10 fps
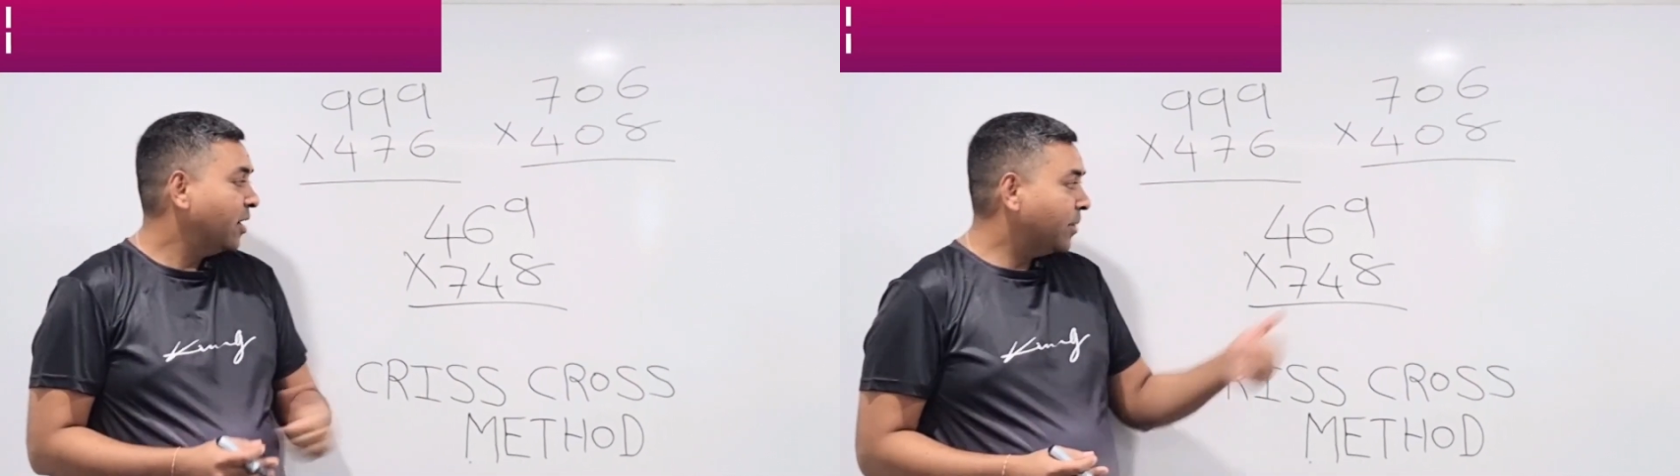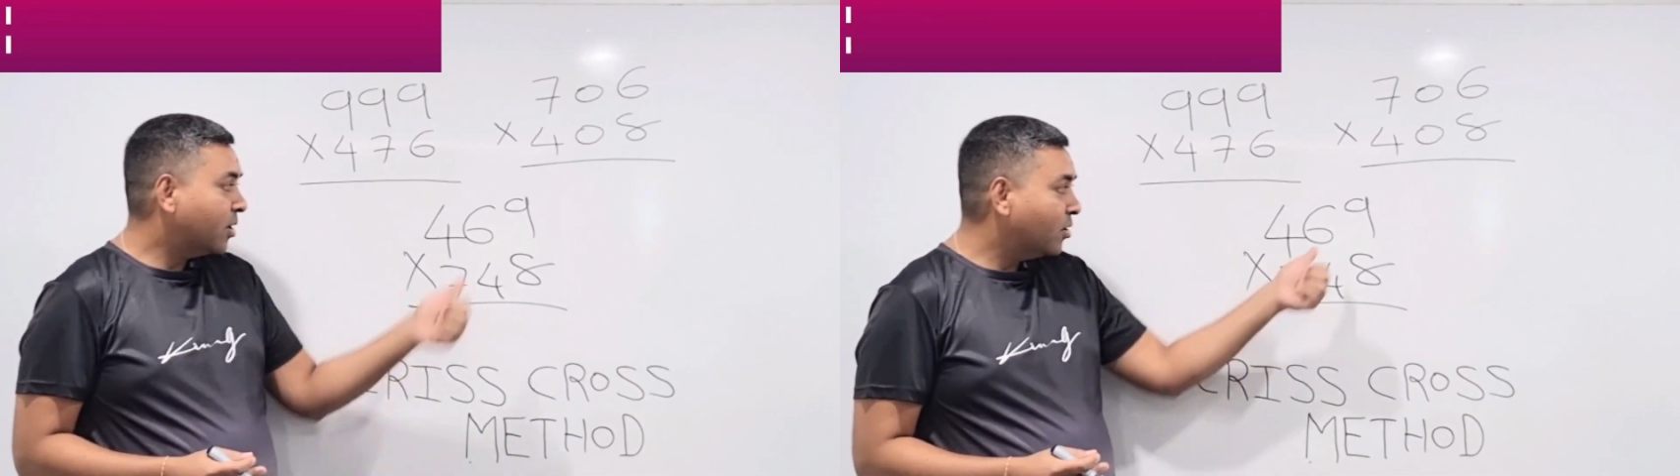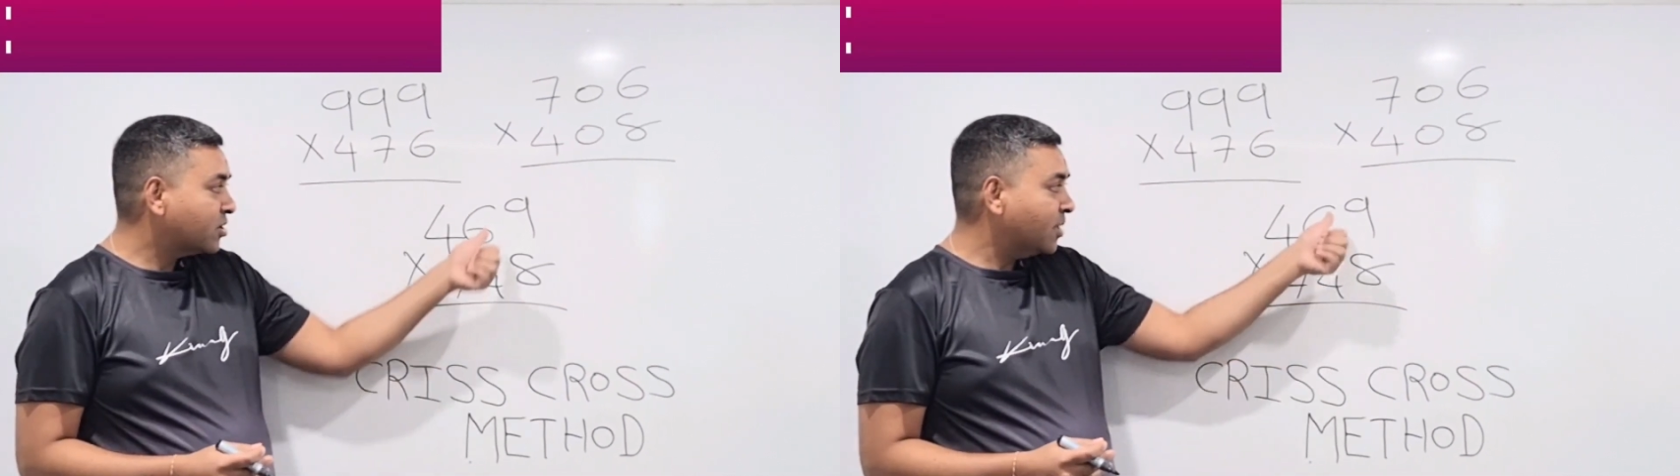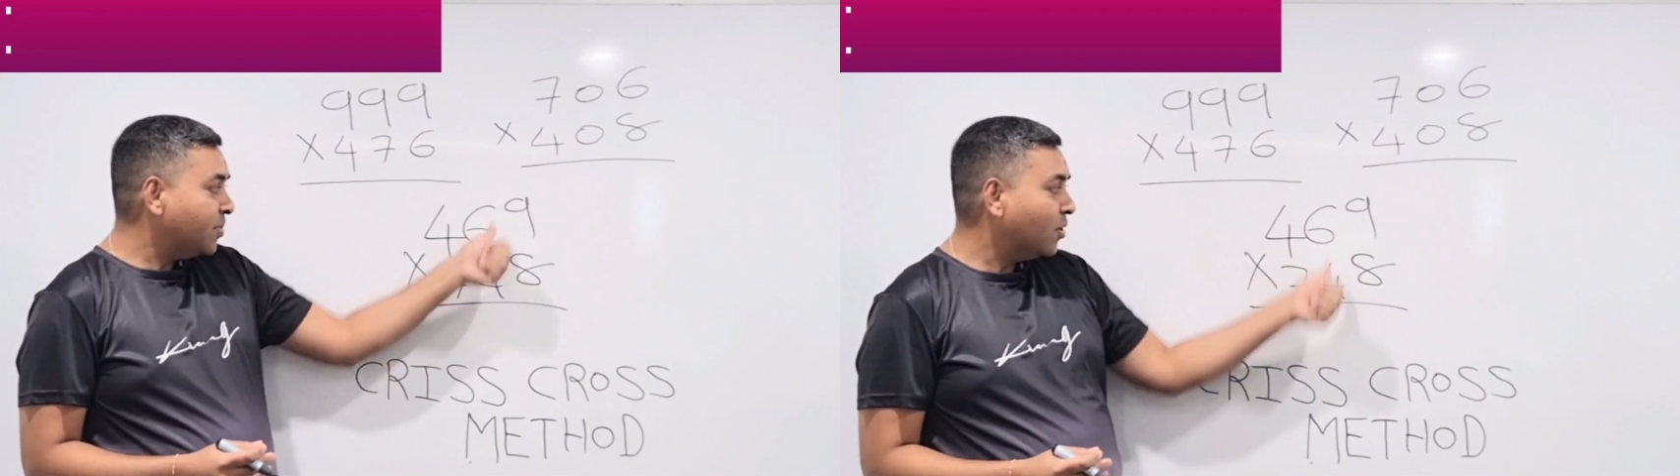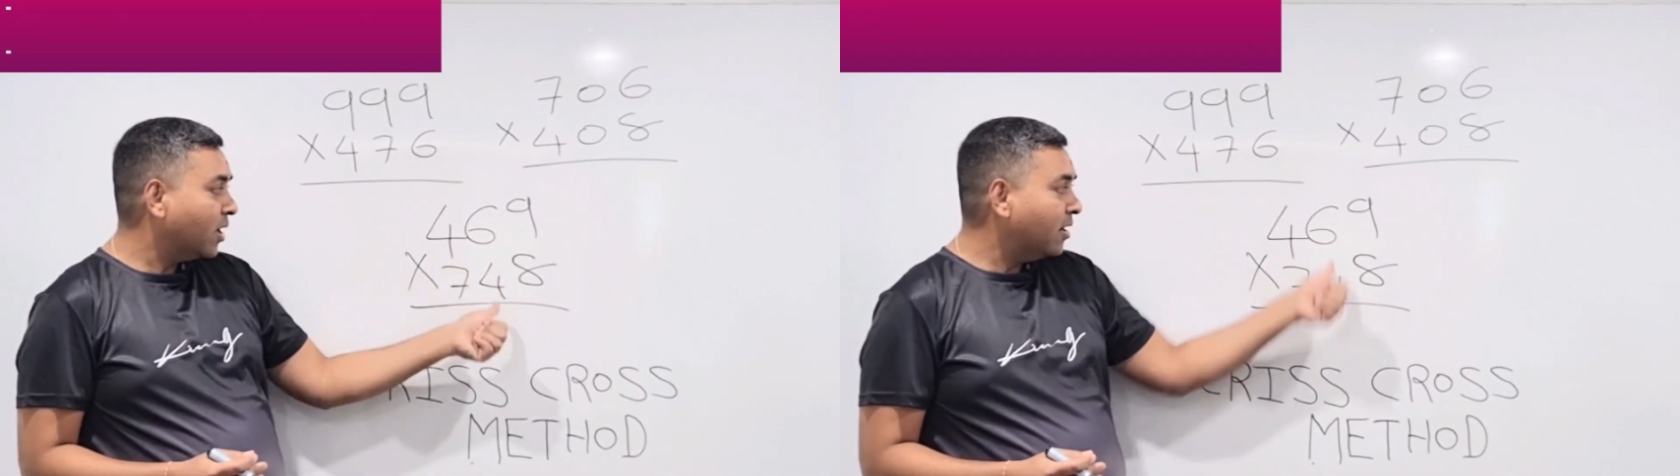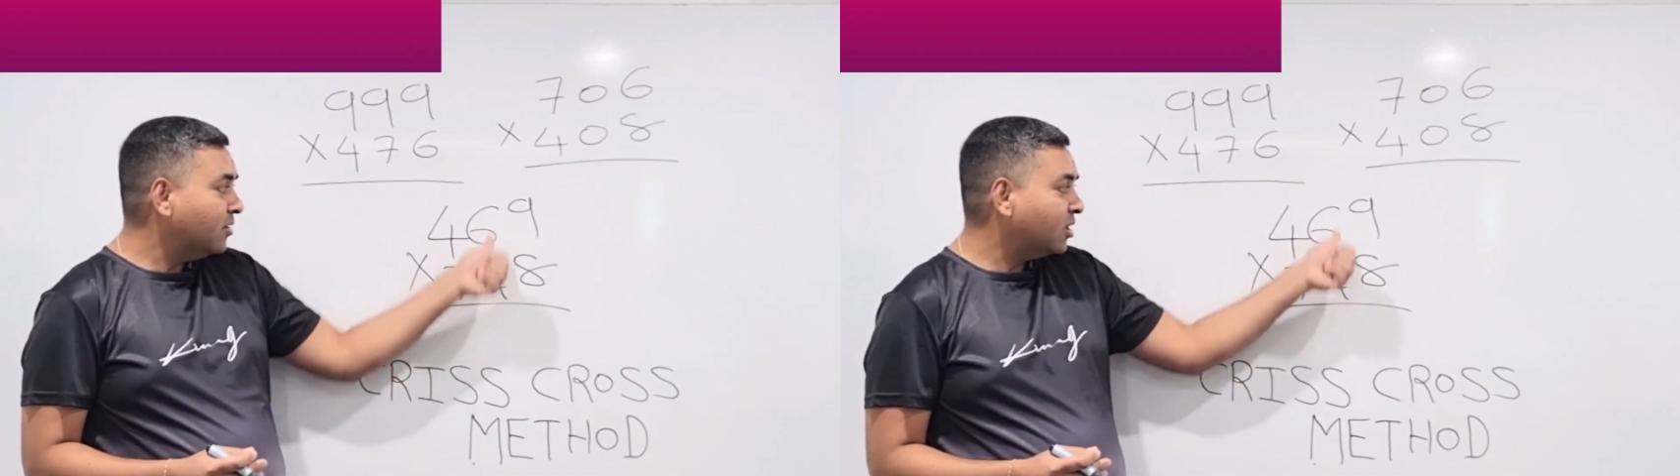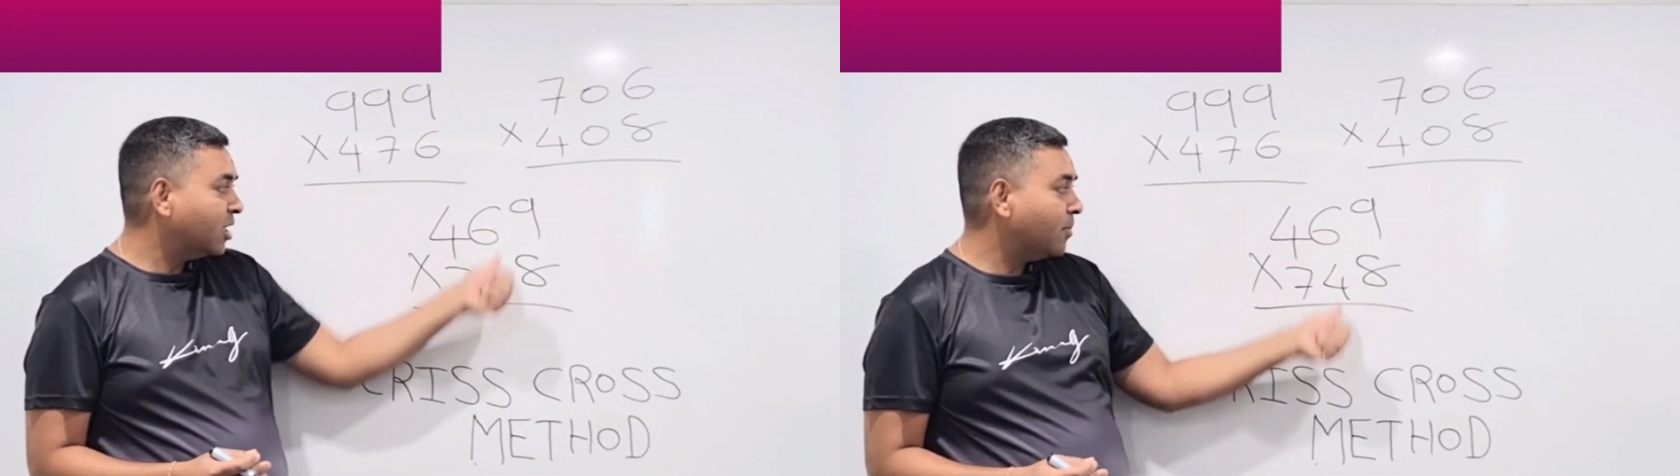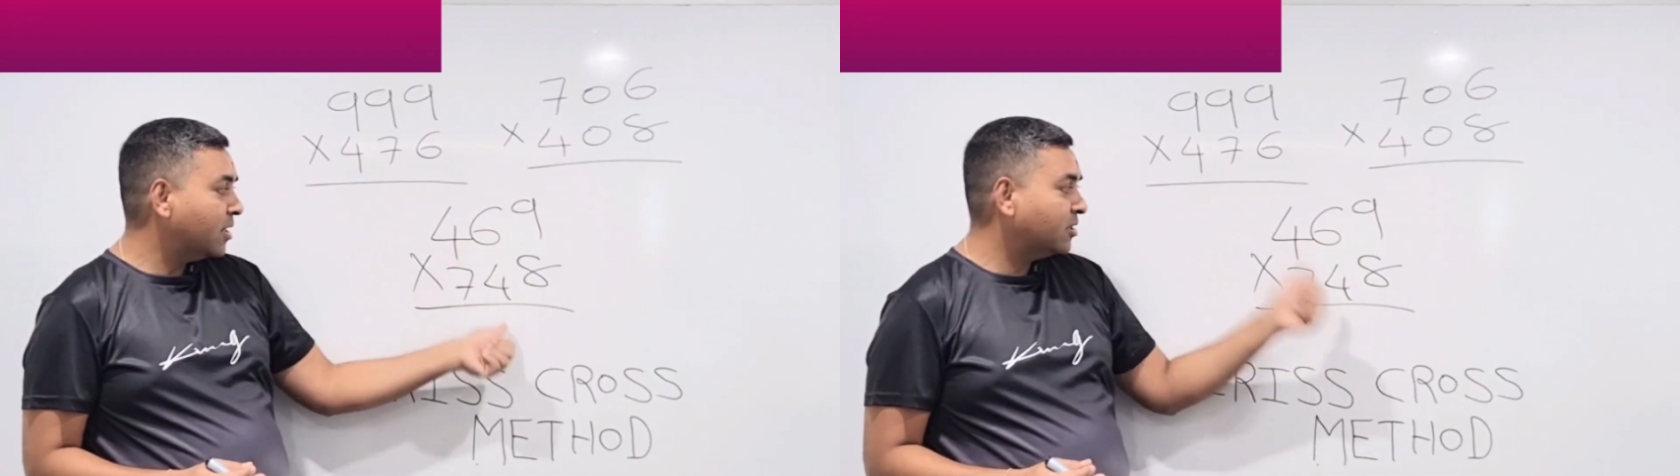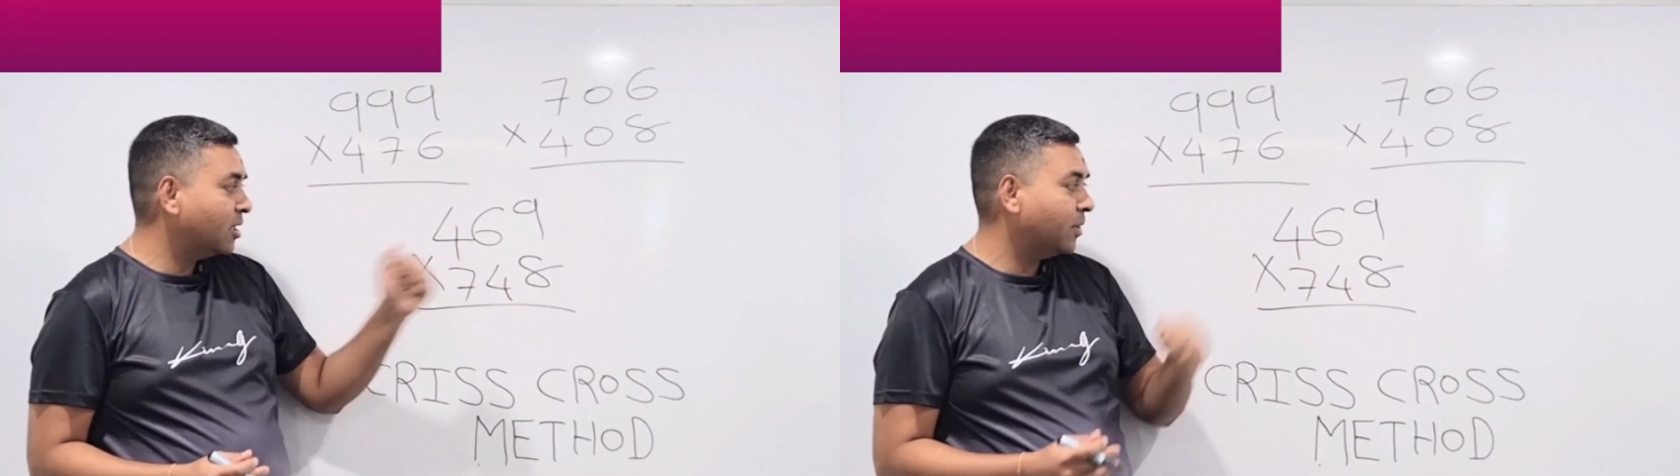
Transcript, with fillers: because if you learn 3 by 3